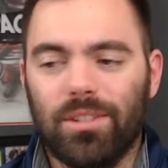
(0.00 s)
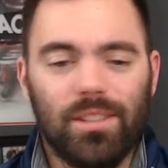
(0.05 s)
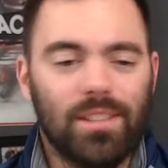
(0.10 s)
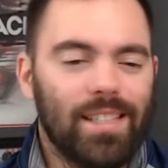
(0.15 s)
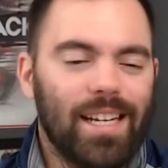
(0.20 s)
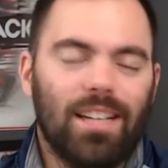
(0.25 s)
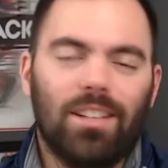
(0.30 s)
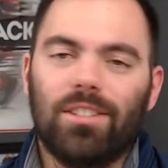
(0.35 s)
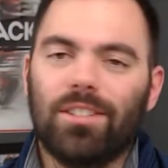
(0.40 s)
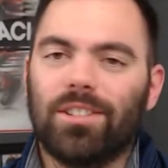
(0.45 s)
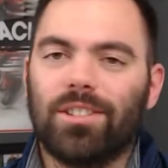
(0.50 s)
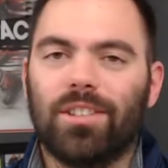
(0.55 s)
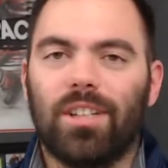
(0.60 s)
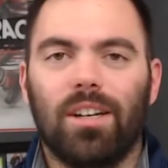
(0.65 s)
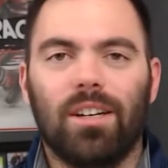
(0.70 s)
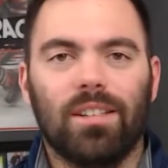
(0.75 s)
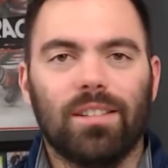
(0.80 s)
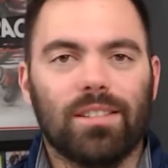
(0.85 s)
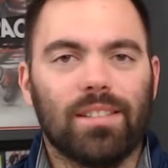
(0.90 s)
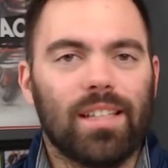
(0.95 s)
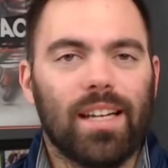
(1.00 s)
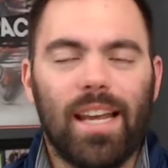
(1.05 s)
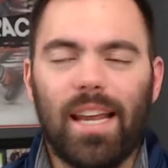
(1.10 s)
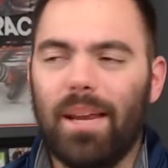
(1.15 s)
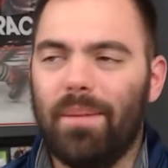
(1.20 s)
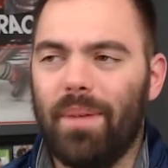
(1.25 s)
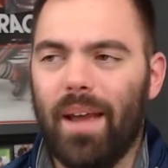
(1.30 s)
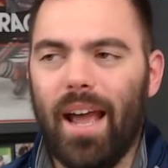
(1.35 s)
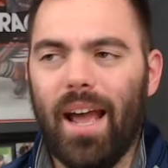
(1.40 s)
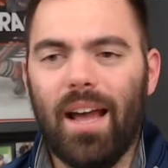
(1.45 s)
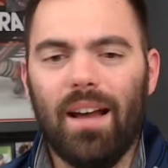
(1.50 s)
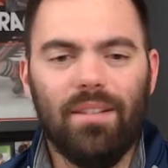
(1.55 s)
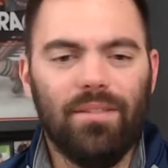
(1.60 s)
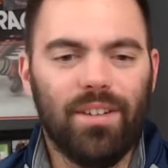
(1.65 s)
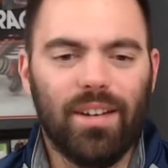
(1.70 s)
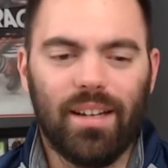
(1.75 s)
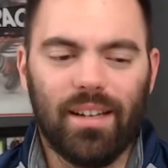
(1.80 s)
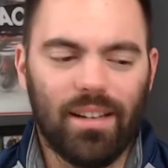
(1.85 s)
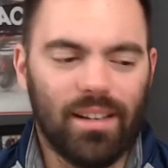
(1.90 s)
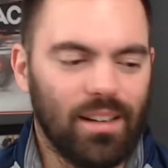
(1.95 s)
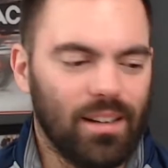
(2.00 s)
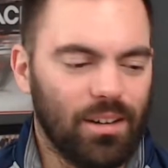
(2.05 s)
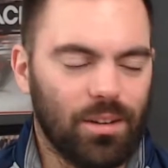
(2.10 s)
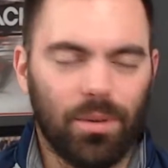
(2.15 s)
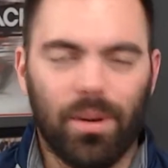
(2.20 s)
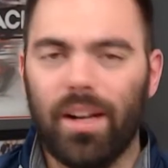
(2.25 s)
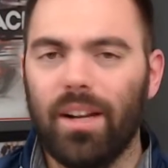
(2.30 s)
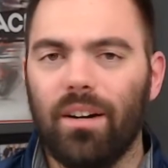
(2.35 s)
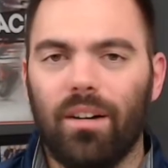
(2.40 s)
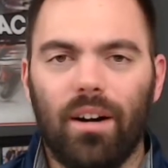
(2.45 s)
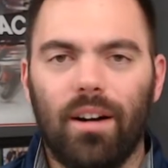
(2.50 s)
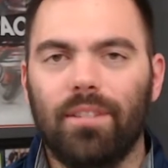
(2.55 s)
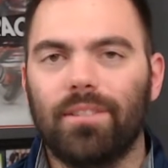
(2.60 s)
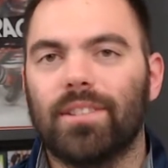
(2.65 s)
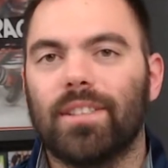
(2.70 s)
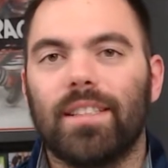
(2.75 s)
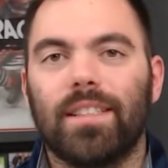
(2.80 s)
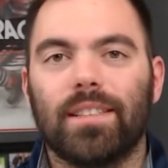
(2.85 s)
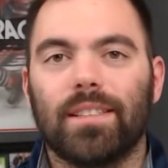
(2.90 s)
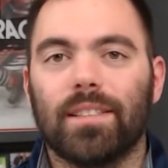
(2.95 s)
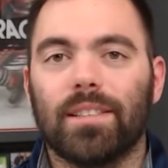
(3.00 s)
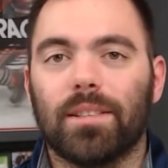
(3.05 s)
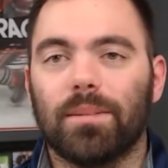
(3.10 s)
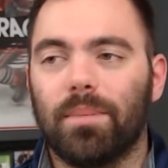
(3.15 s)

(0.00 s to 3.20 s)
Dallas Stars keep having great off seasons,